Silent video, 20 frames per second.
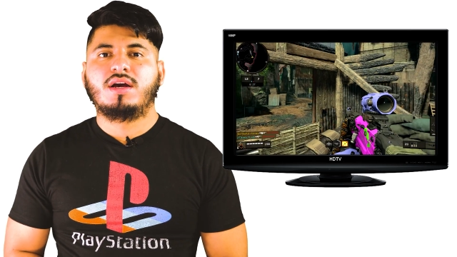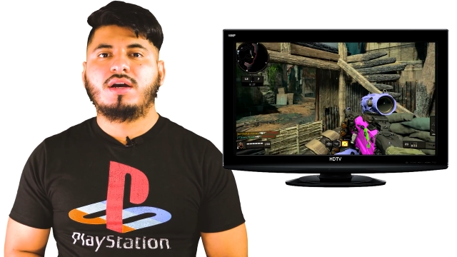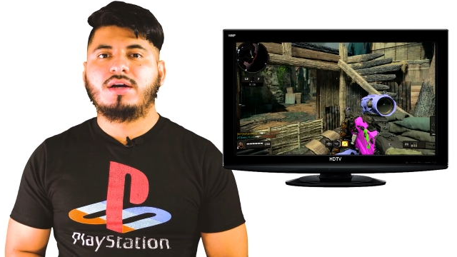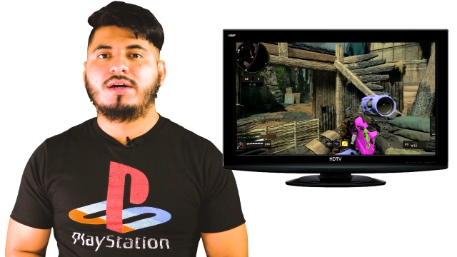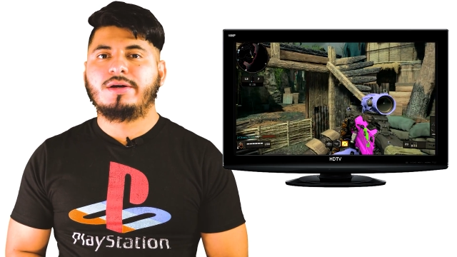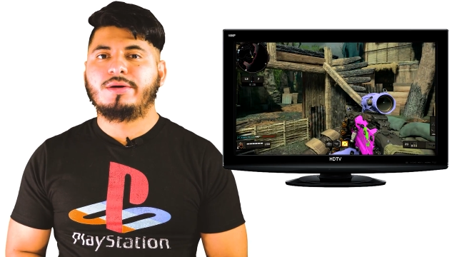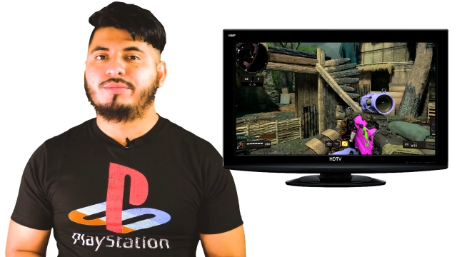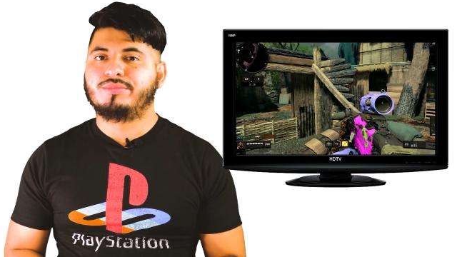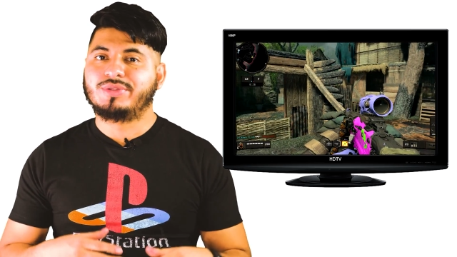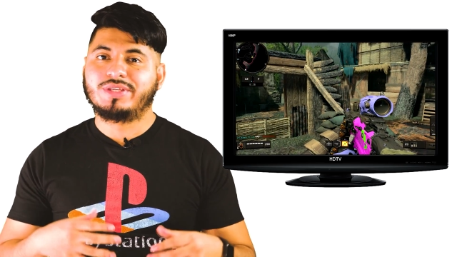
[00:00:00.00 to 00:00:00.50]

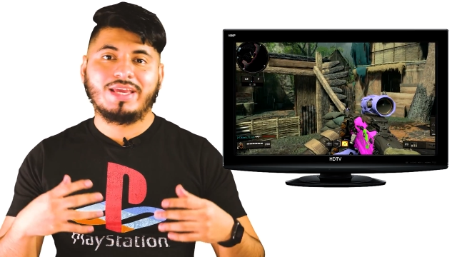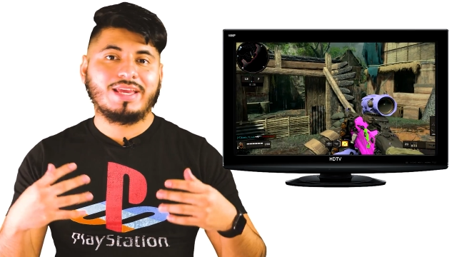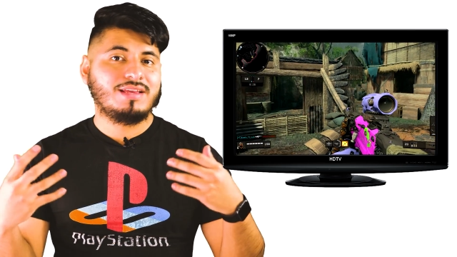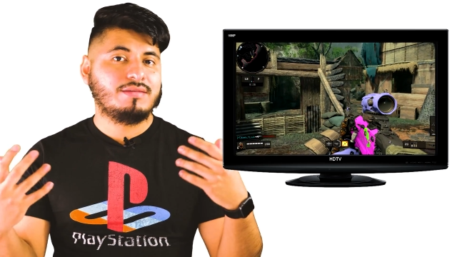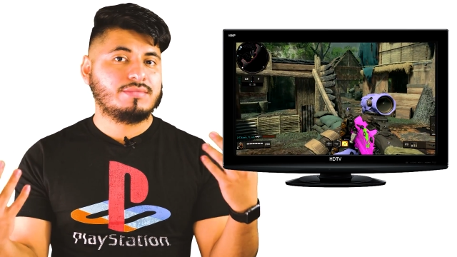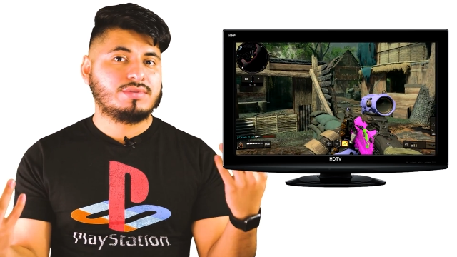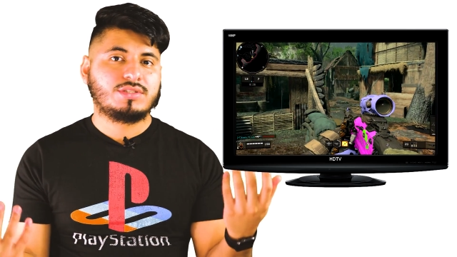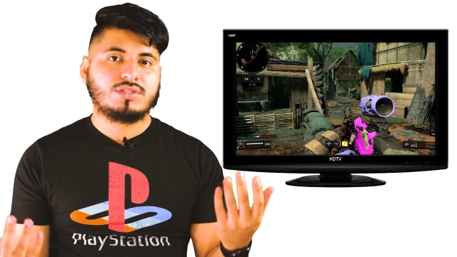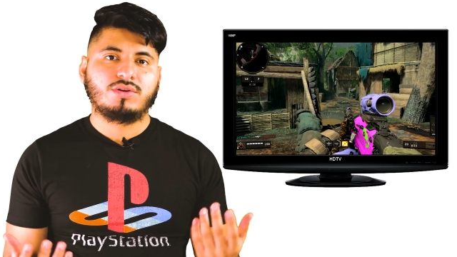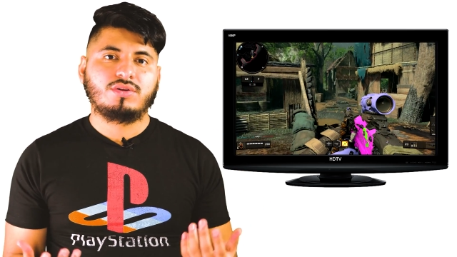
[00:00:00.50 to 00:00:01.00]
um,
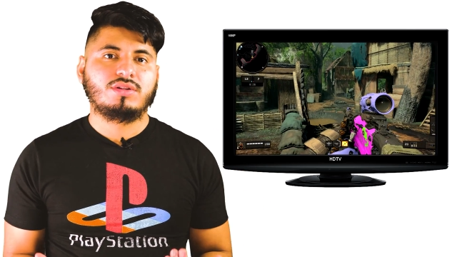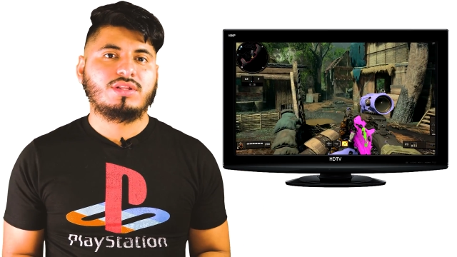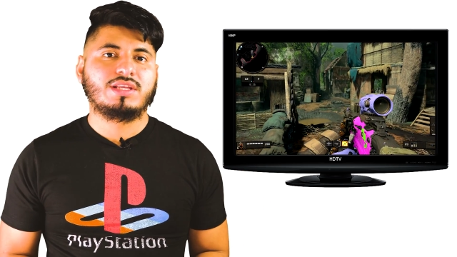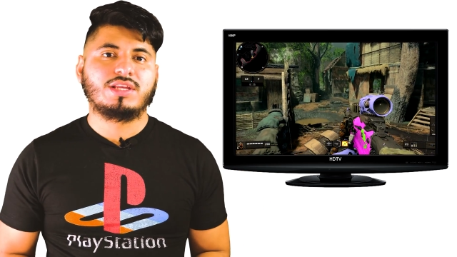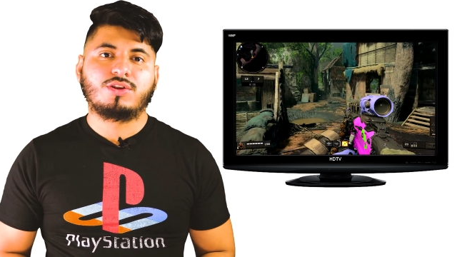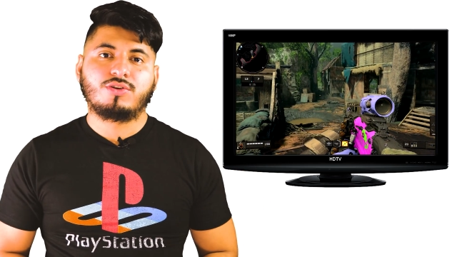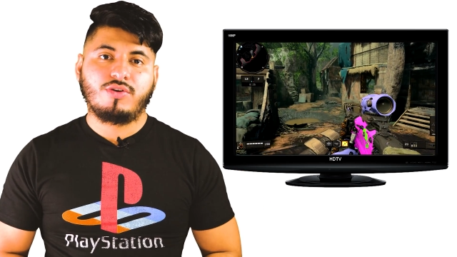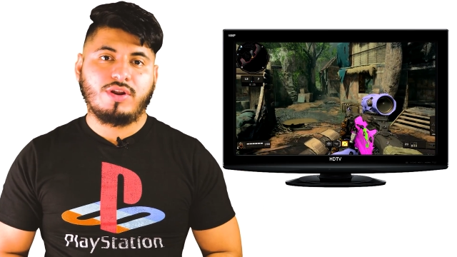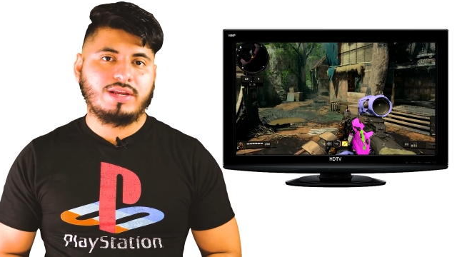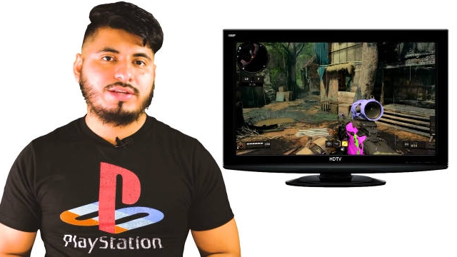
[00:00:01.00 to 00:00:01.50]

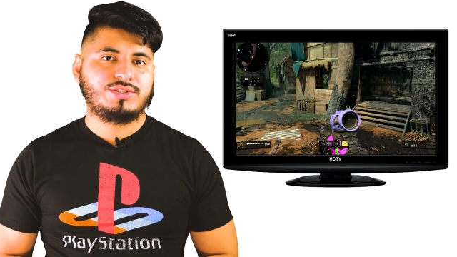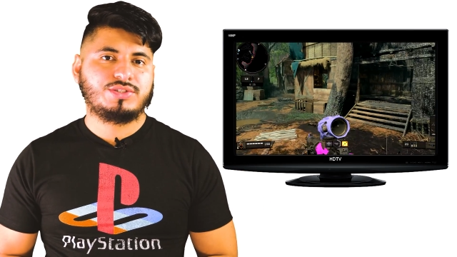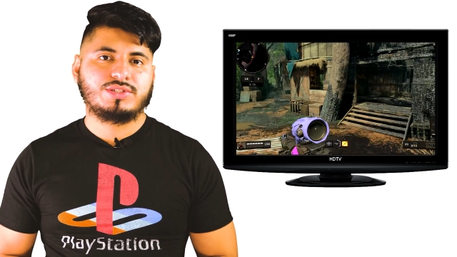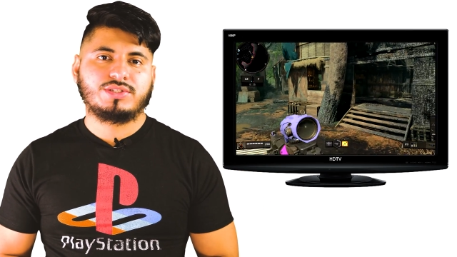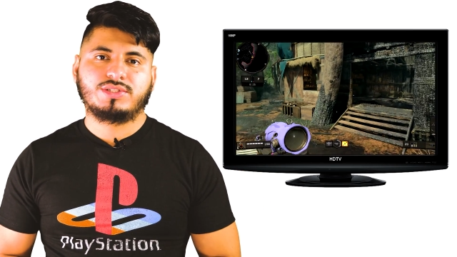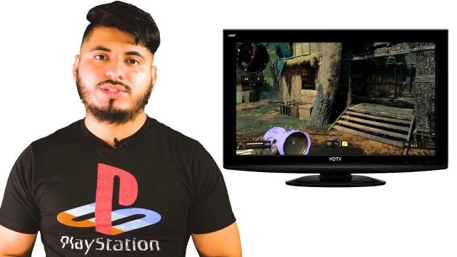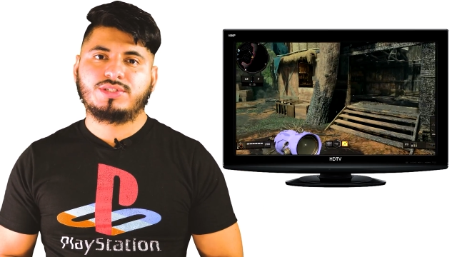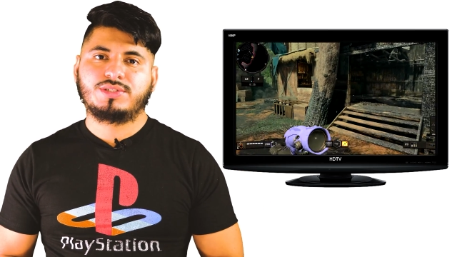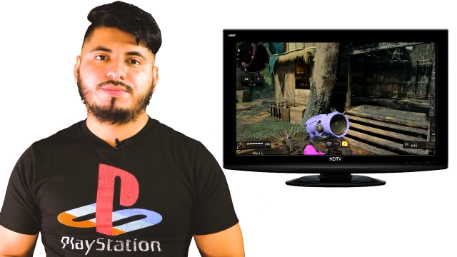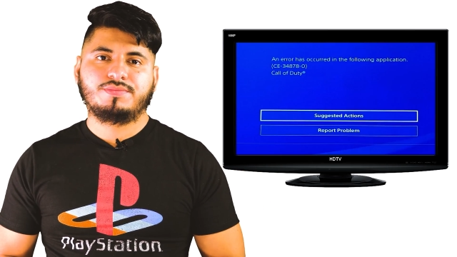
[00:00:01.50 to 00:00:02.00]
suddenly
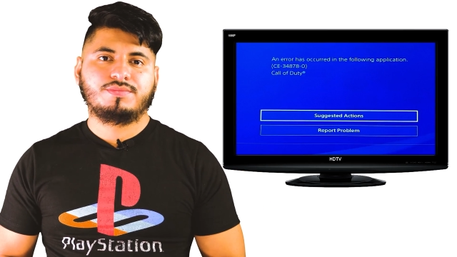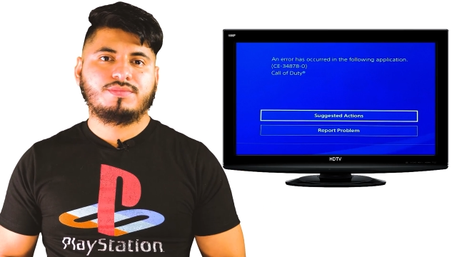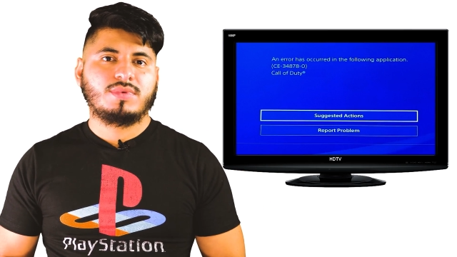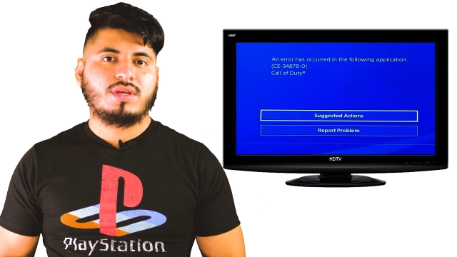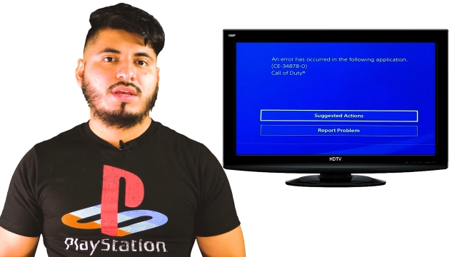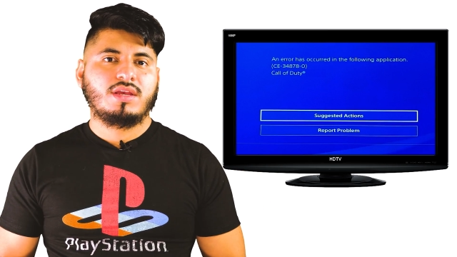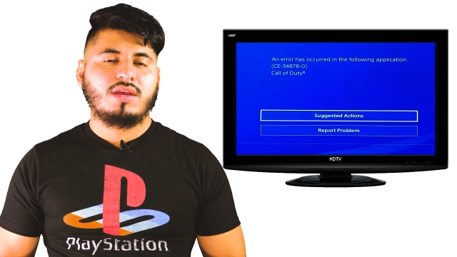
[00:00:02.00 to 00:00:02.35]
crashes,